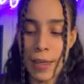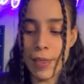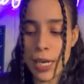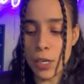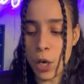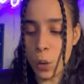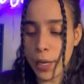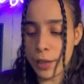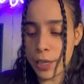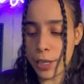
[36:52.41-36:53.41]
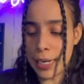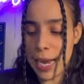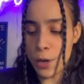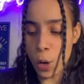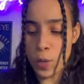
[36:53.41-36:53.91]
They know it.
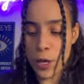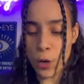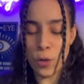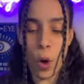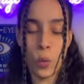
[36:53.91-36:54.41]
They know that you're the